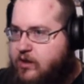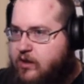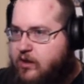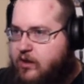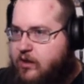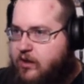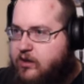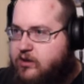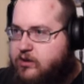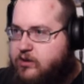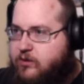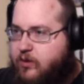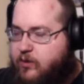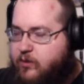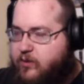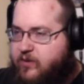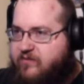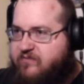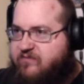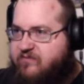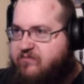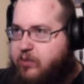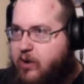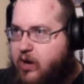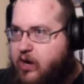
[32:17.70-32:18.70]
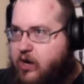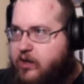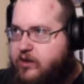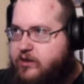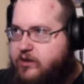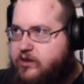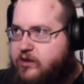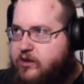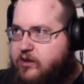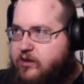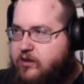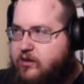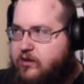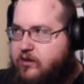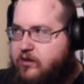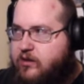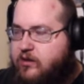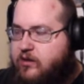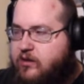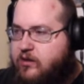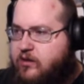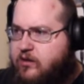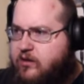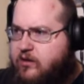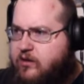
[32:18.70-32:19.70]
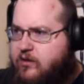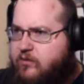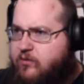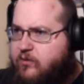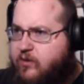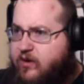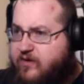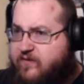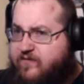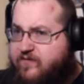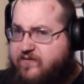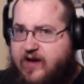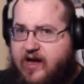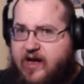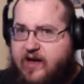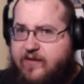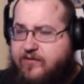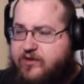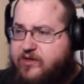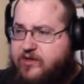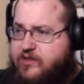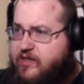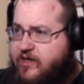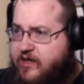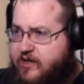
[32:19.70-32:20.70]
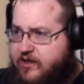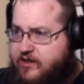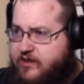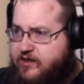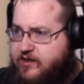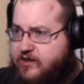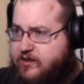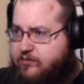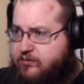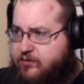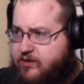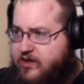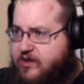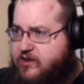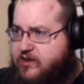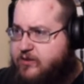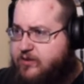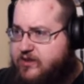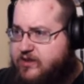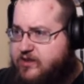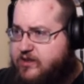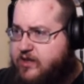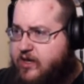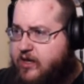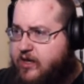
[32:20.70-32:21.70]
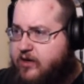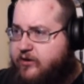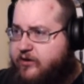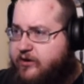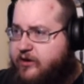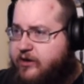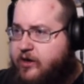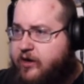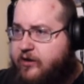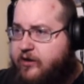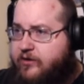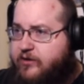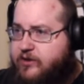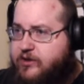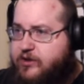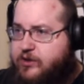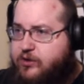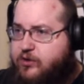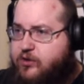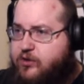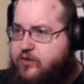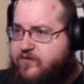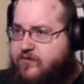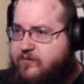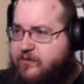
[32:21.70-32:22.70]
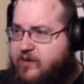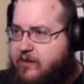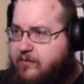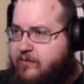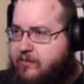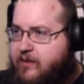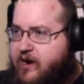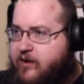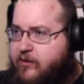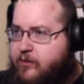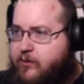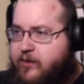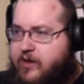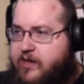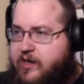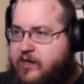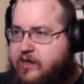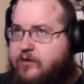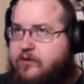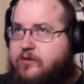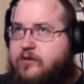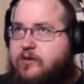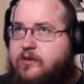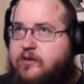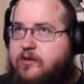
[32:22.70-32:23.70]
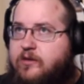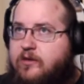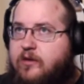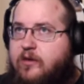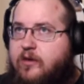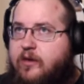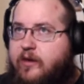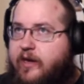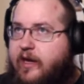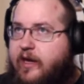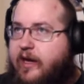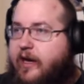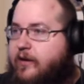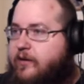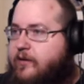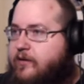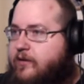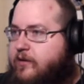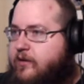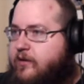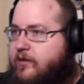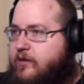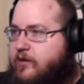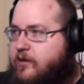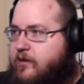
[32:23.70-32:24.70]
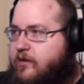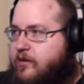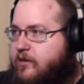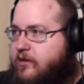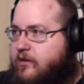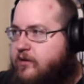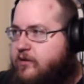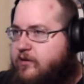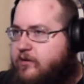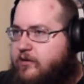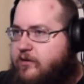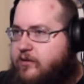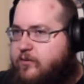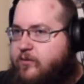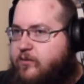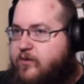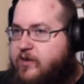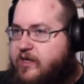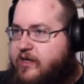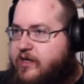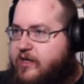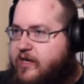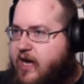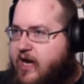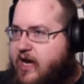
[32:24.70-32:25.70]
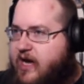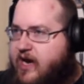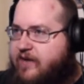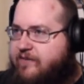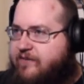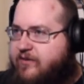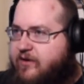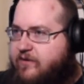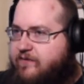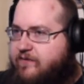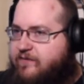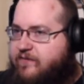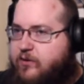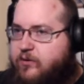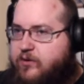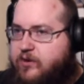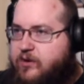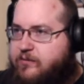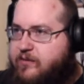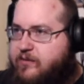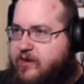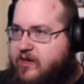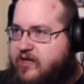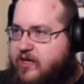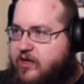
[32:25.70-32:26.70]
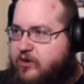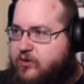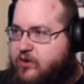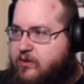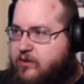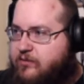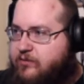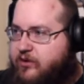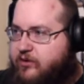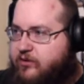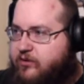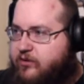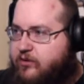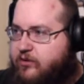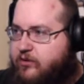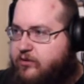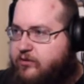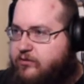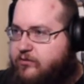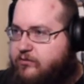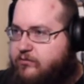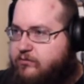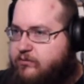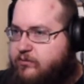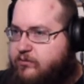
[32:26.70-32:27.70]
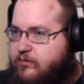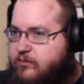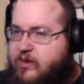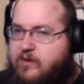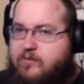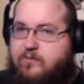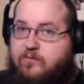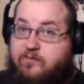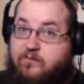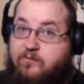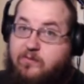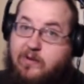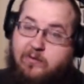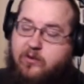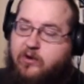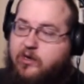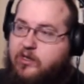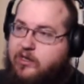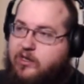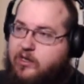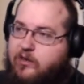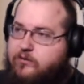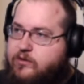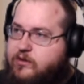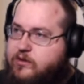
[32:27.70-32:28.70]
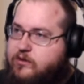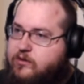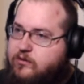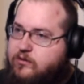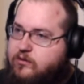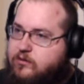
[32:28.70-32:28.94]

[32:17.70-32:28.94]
Because what, we've bought, what, 5 or 6? Plus we scuttled another 2 from that pirate we killed. Yeah. We did not have enough fuel to make that trip on our own. But we were close.